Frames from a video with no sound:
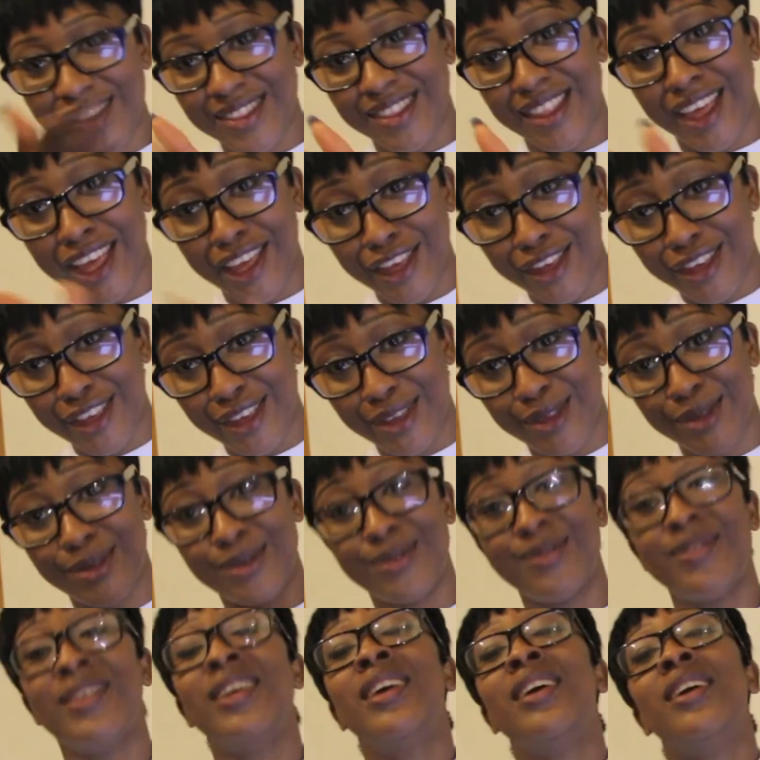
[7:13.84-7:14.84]
Thank
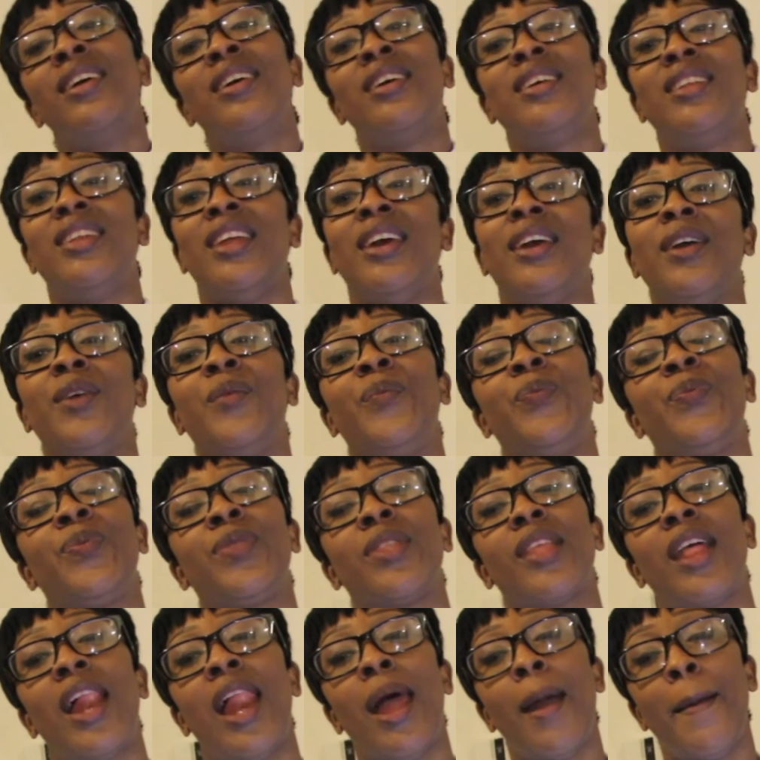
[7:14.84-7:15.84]
you. No,
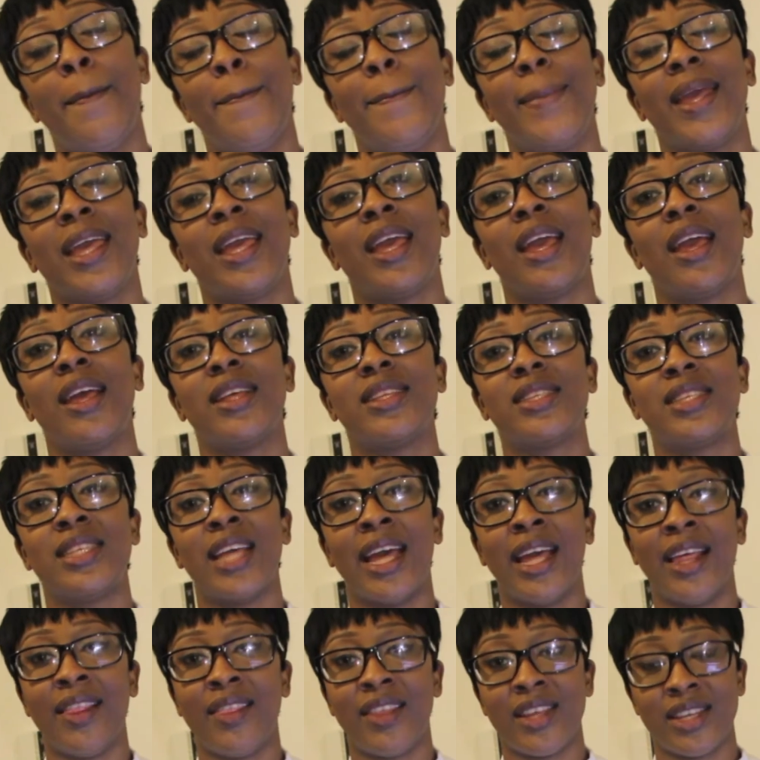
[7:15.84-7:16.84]
let me
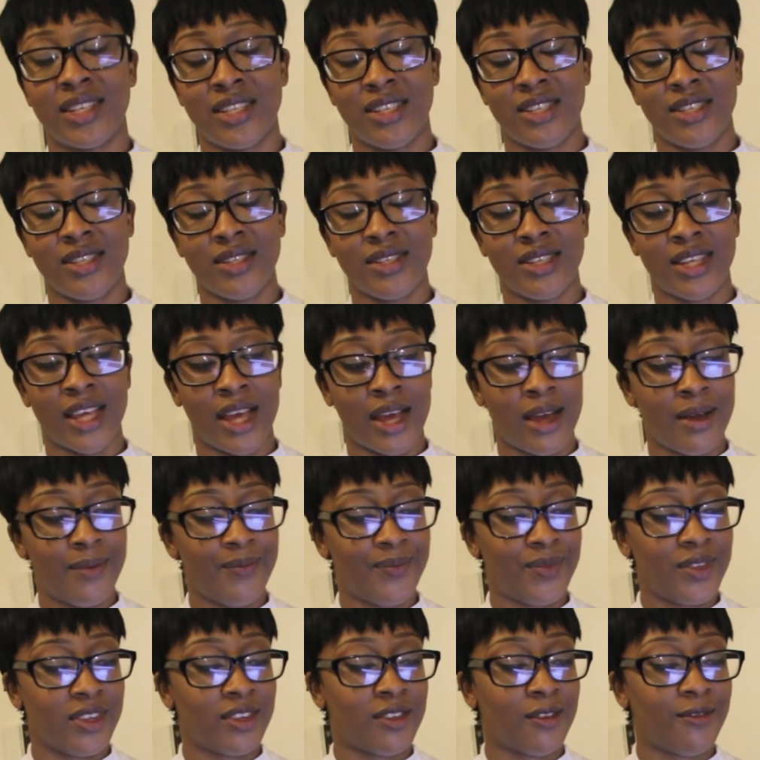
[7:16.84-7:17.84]
say this,
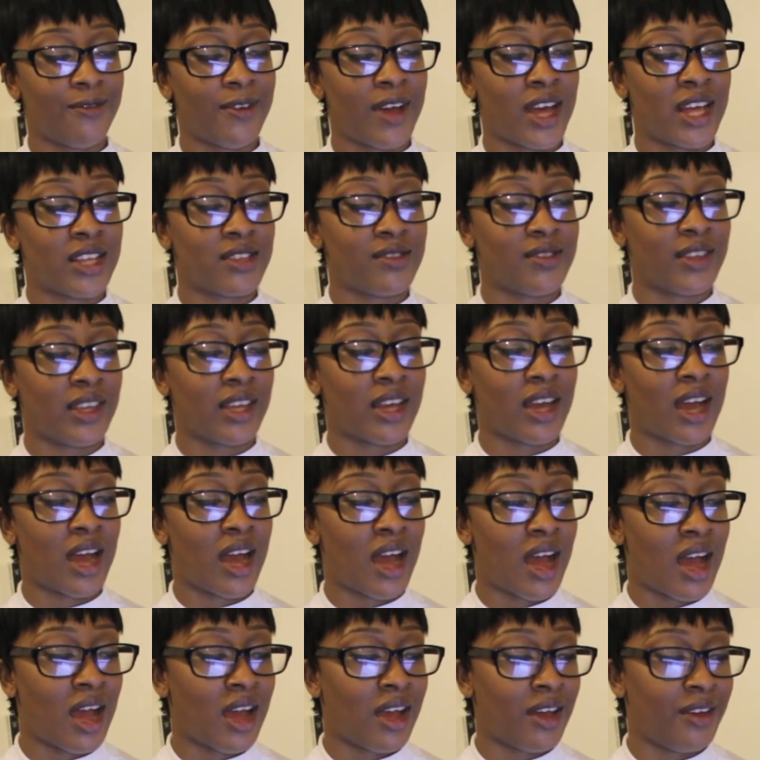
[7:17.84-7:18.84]
yeah? That's the first thing
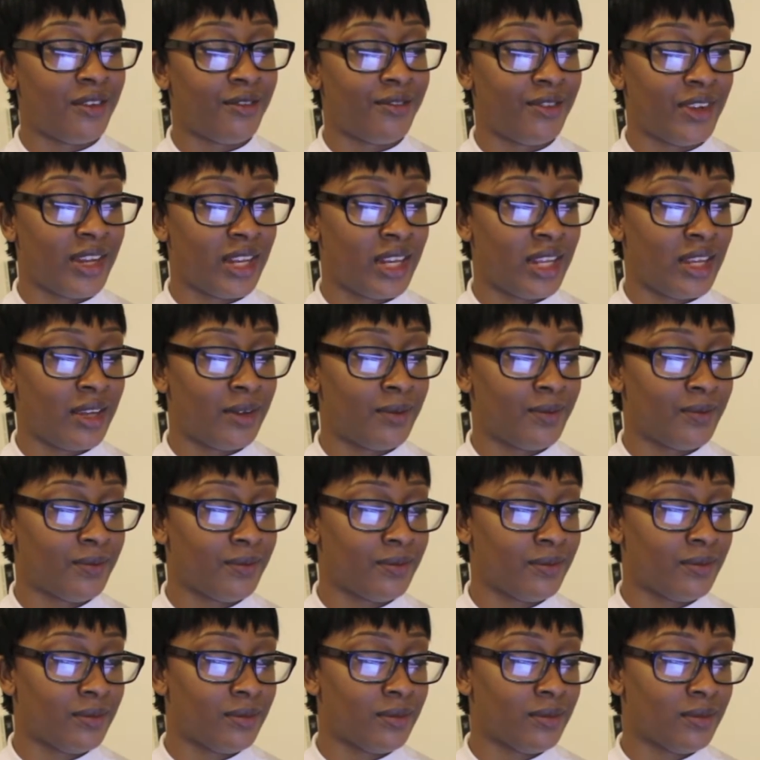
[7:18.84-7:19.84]
I really
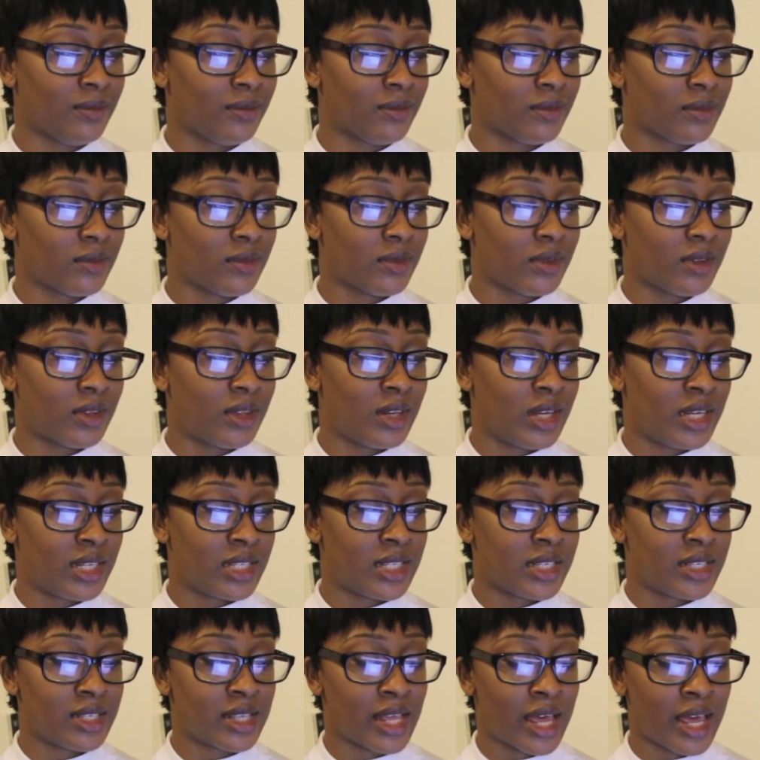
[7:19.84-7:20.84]

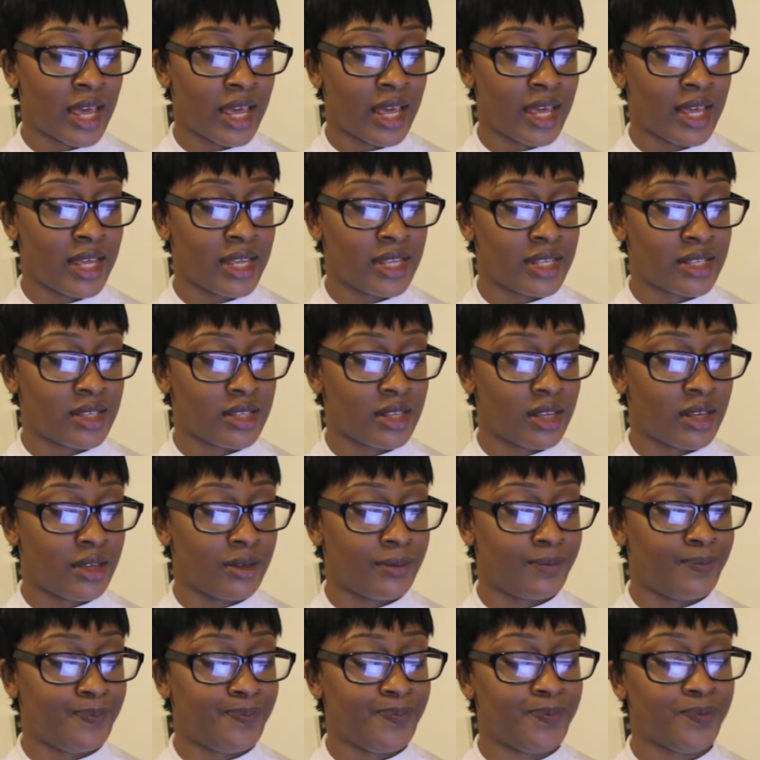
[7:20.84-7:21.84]
need to say is,
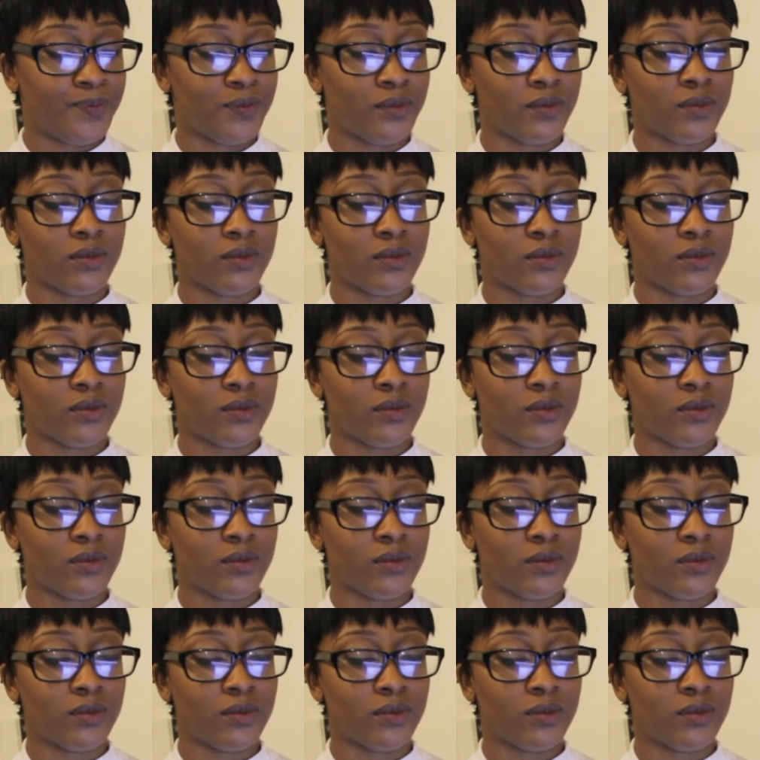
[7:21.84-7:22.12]
when